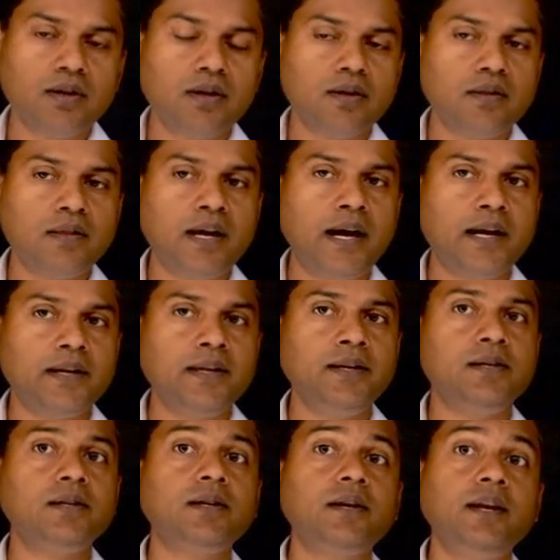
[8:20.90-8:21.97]
that
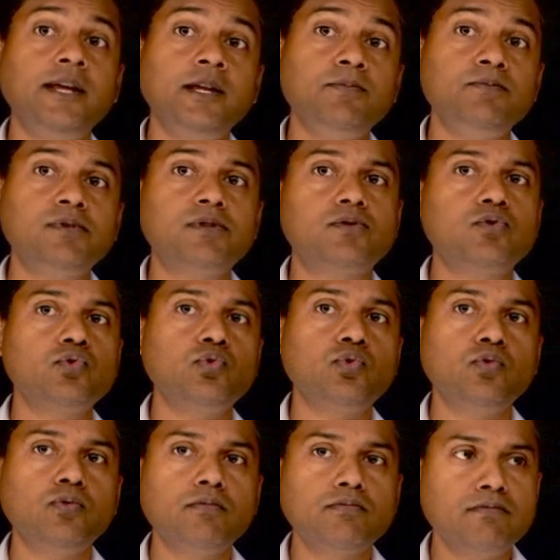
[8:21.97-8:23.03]
it claims to
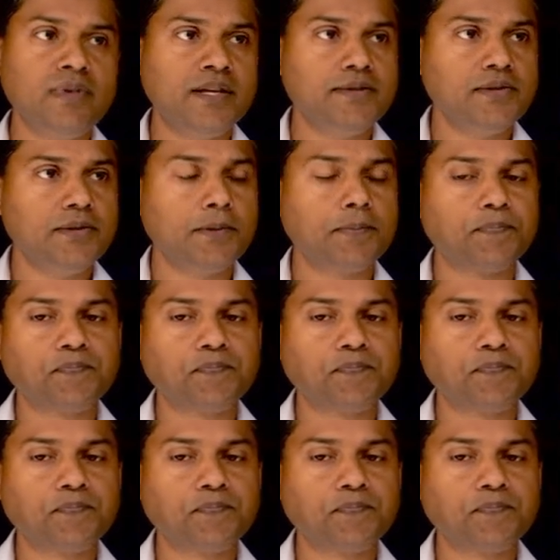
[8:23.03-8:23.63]
measure.